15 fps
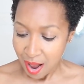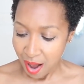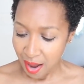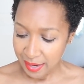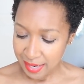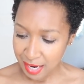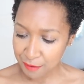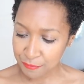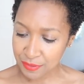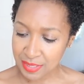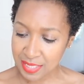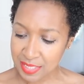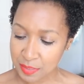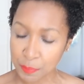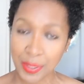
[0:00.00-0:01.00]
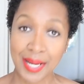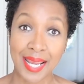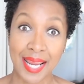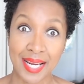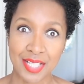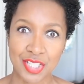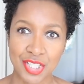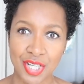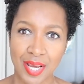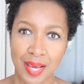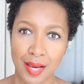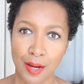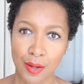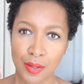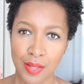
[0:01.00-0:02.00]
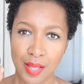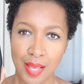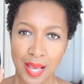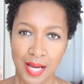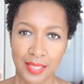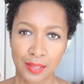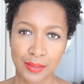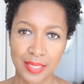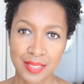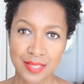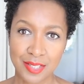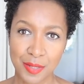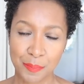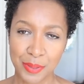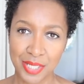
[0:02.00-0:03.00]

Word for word: I have these by AGL and I'll insert